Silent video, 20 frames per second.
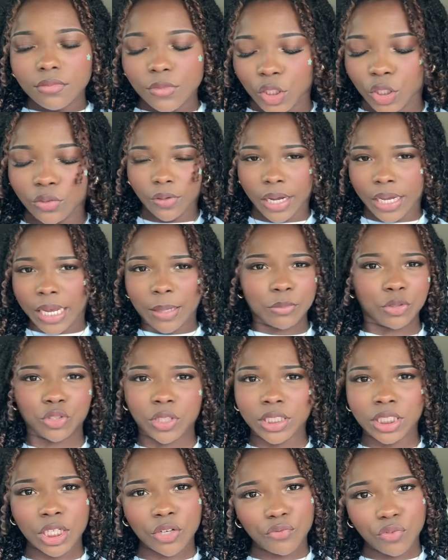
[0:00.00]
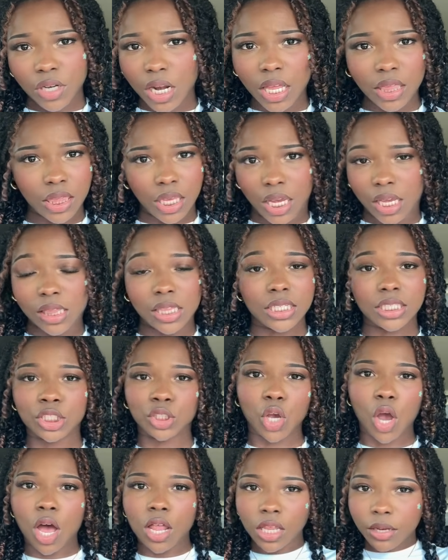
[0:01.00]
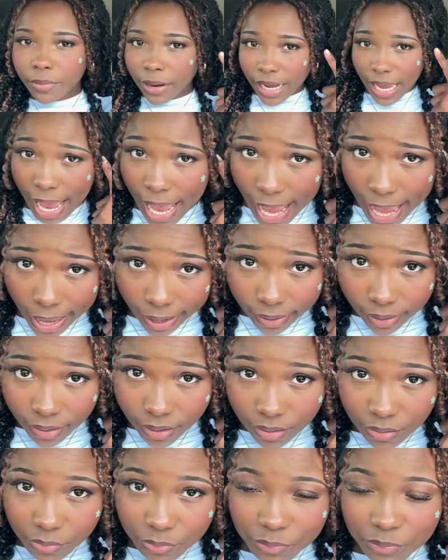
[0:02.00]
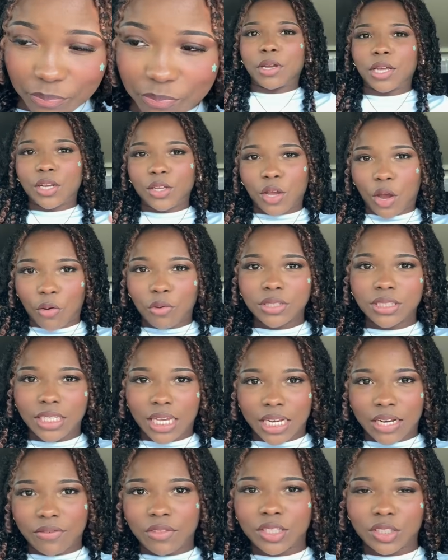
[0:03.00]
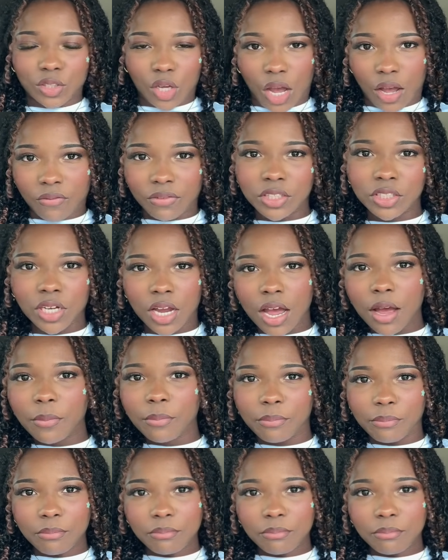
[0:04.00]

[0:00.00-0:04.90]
You're right. I'm stressing for nothing. This is all in my head. I'm gonna go inside of this coffee shop.